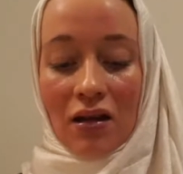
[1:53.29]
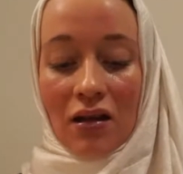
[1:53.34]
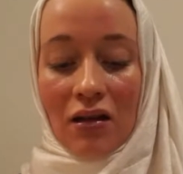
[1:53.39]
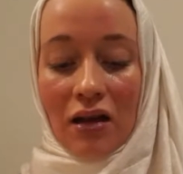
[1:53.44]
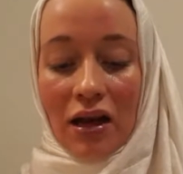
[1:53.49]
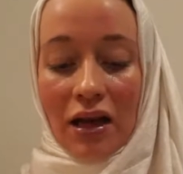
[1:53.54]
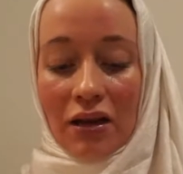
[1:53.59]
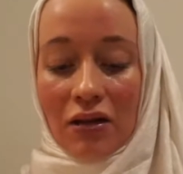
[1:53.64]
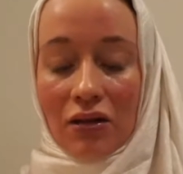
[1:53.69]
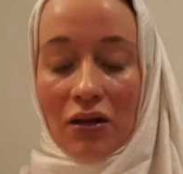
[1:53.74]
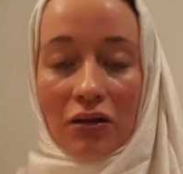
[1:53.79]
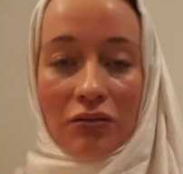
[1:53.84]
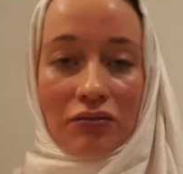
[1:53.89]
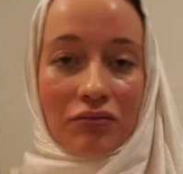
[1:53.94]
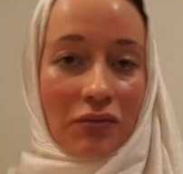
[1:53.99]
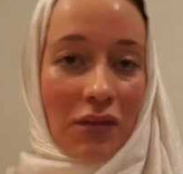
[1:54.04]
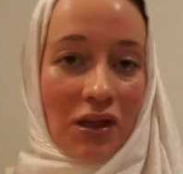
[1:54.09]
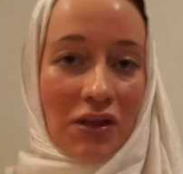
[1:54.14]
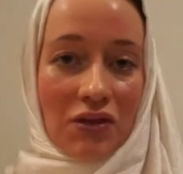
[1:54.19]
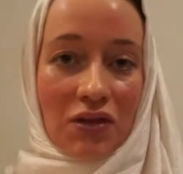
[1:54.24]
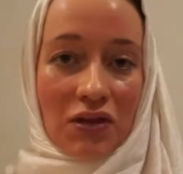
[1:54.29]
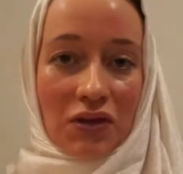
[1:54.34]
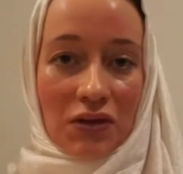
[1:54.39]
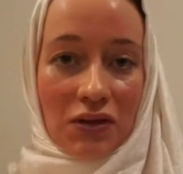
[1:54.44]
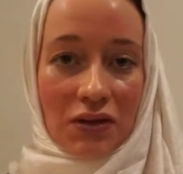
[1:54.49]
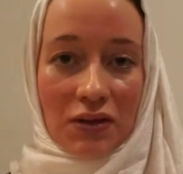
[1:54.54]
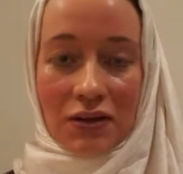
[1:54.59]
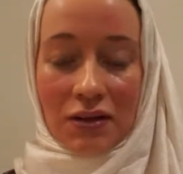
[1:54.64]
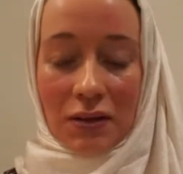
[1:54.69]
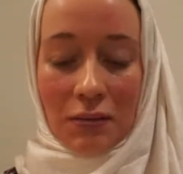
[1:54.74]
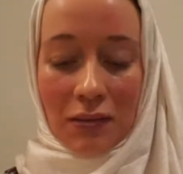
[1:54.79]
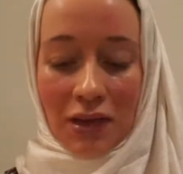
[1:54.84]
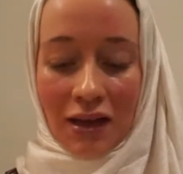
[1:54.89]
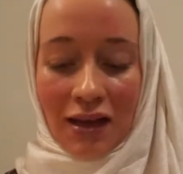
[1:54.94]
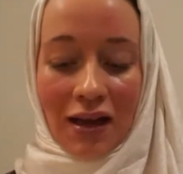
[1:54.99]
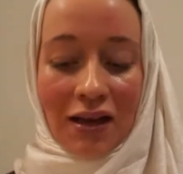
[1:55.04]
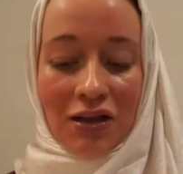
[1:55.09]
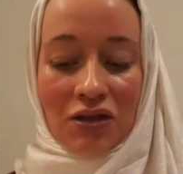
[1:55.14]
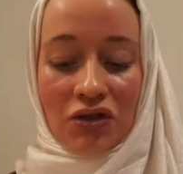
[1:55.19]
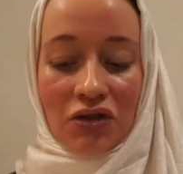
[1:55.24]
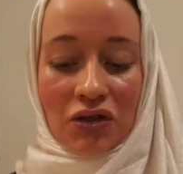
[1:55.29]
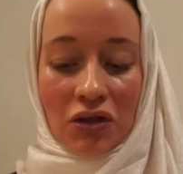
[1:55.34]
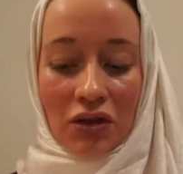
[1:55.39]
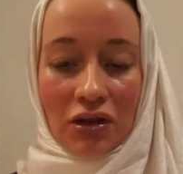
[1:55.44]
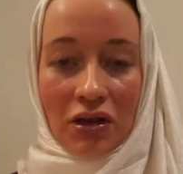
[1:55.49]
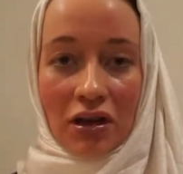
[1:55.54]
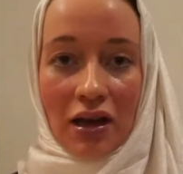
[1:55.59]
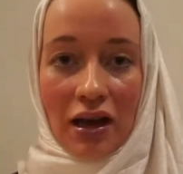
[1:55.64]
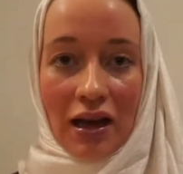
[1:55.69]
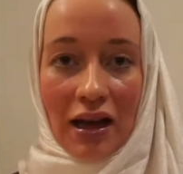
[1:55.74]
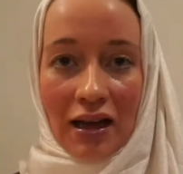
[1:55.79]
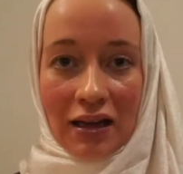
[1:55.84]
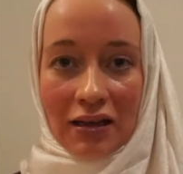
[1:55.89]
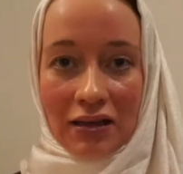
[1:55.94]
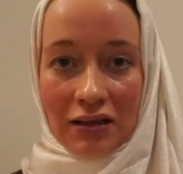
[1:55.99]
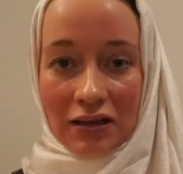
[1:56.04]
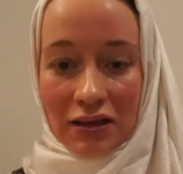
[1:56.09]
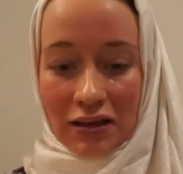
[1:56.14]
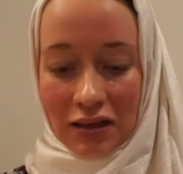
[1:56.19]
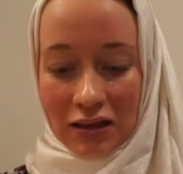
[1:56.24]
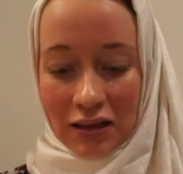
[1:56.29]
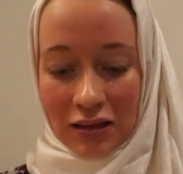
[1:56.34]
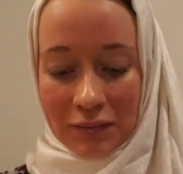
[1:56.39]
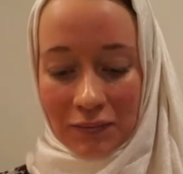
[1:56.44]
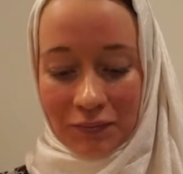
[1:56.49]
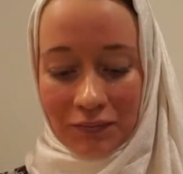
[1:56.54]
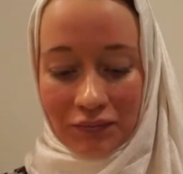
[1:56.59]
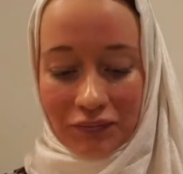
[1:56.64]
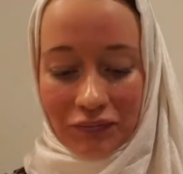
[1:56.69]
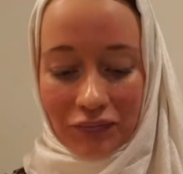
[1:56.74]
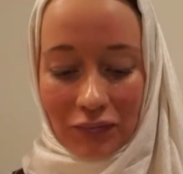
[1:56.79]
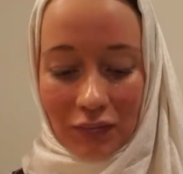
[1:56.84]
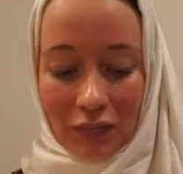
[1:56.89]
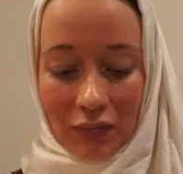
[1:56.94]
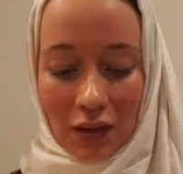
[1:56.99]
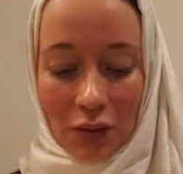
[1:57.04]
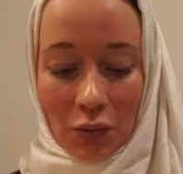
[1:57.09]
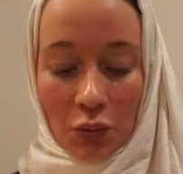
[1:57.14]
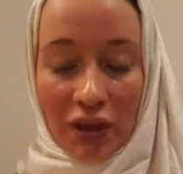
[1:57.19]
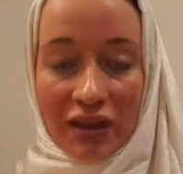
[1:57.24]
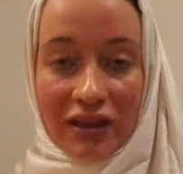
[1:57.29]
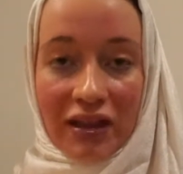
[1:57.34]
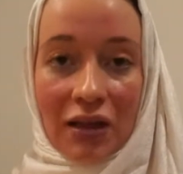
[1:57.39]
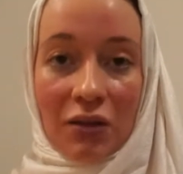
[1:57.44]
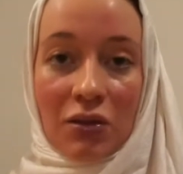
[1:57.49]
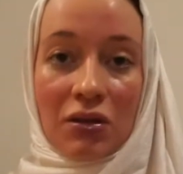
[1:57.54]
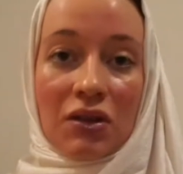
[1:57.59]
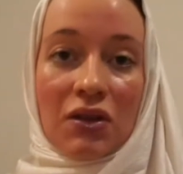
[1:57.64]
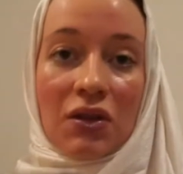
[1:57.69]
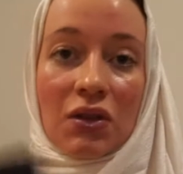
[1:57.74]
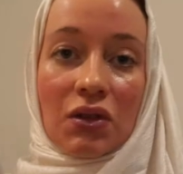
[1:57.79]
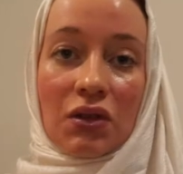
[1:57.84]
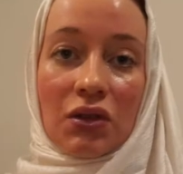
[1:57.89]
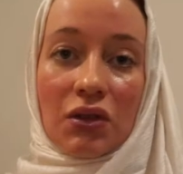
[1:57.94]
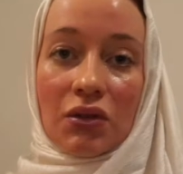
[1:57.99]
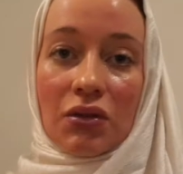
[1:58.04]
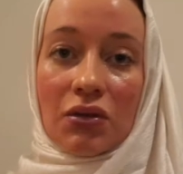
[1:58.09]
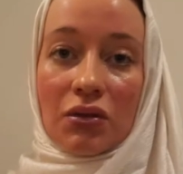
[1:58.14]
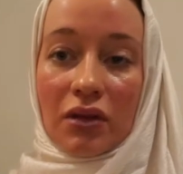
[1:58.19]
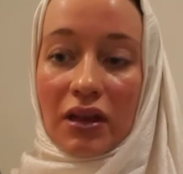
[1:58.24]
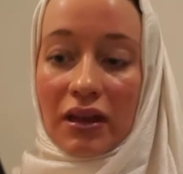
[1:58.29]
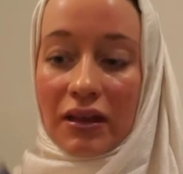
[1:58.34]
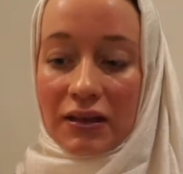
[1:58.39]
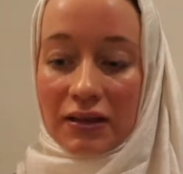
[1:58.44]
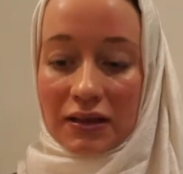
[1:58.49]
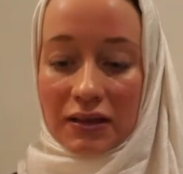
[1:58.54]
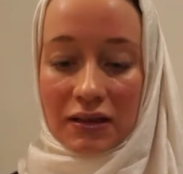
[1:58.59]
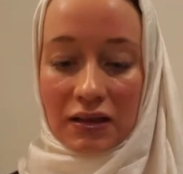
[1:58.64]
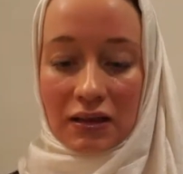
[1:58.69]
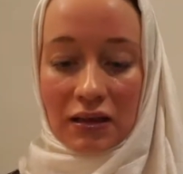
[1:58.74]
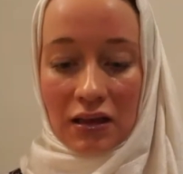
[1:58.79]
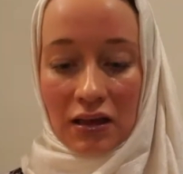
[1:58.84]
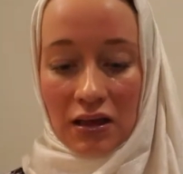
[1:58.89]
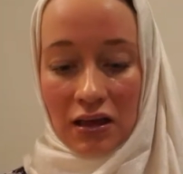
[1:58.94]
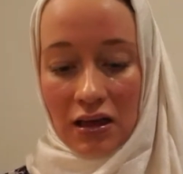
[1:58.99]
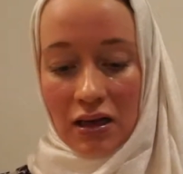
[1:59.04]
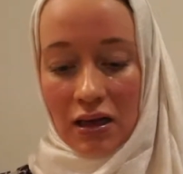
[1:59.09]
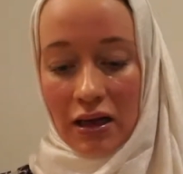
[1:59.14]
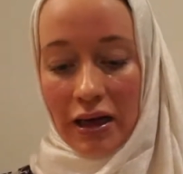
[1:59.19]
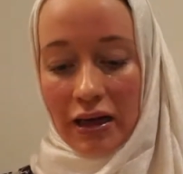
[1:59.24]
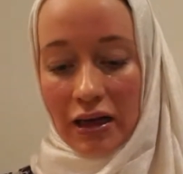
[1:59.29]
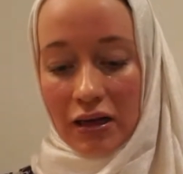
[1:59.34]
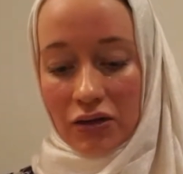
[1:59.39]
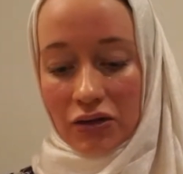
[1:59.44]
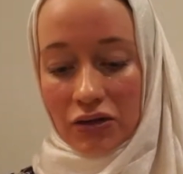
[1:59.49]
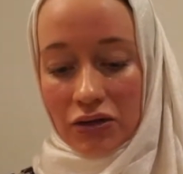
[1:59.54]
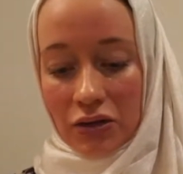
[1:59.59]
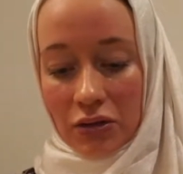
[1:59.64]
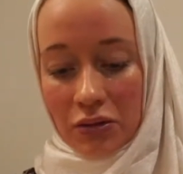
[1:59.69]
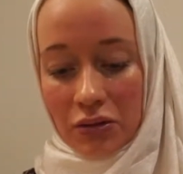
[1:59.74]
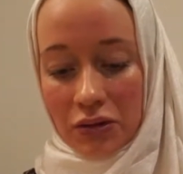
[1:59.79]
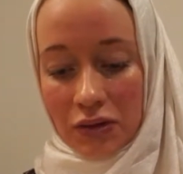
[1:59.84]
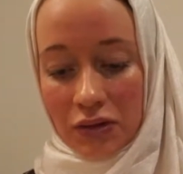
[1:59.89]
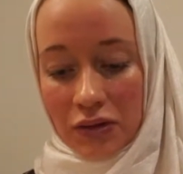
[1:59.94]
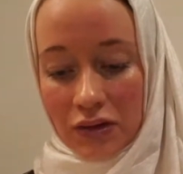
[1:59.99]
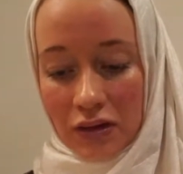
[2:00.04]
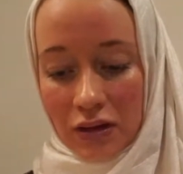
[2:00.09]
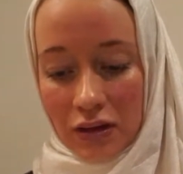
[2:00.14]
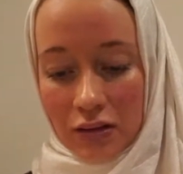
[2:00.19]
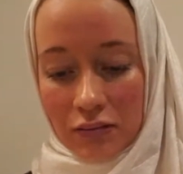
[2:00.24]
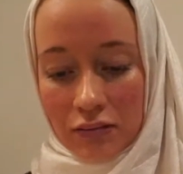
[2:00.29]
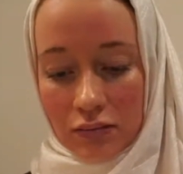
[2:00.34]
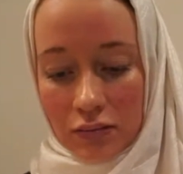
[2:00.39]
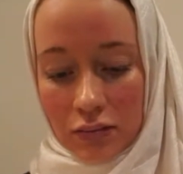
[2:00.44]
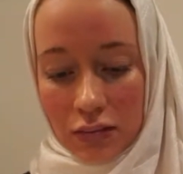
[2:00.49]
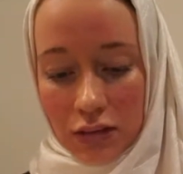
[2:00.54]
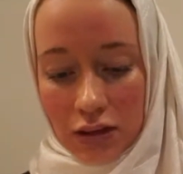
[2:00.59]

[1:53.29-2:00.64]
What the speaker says: I don't know, it's just something I enjoy. And what I also do is, I'm gonna show you some,